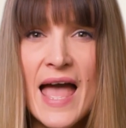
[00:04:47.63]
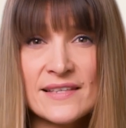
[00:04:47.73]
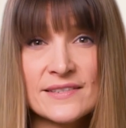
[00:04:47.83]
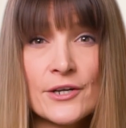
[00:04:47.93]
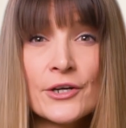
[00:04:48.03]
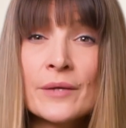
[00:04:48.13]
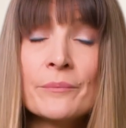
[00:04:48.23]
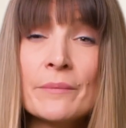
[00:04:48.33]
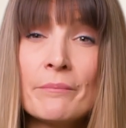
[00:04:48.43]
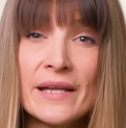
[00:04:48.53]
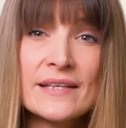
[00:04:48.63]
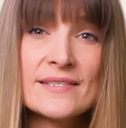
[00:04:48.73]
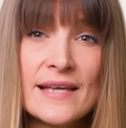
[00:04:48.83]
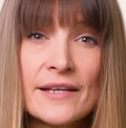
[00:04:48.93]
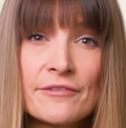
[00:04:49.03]
as there can be many
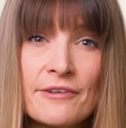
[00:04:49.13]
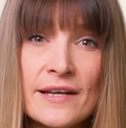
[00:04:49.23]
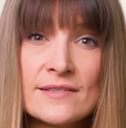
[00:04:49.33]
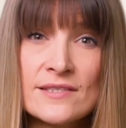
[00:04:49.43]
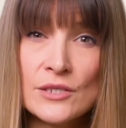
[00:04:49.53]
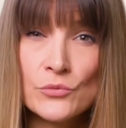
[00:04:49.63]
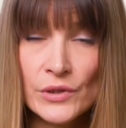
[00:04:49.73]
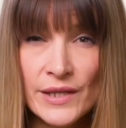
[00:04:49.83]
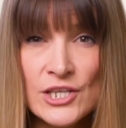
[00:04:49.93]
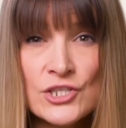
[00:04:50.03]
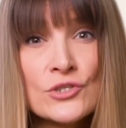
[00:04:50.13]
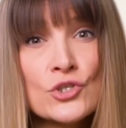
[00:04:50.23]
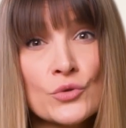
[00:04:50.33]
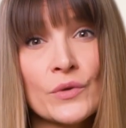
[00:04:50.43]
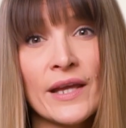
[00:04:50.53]
side effects in relation
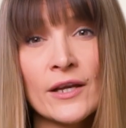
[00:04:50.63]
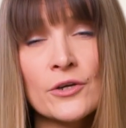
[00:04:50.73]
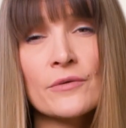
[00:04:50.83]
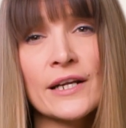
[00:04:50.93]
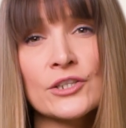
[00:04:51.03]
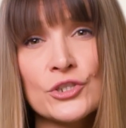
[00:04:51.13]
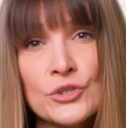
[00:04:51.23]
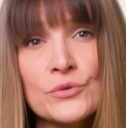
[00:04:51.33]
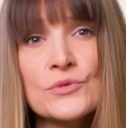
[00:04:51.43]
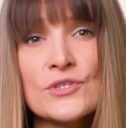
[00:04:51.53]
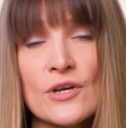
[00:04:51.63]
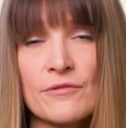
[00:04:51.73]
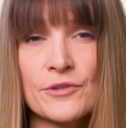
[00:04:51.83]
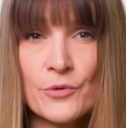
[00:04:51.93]
to incorrect use of the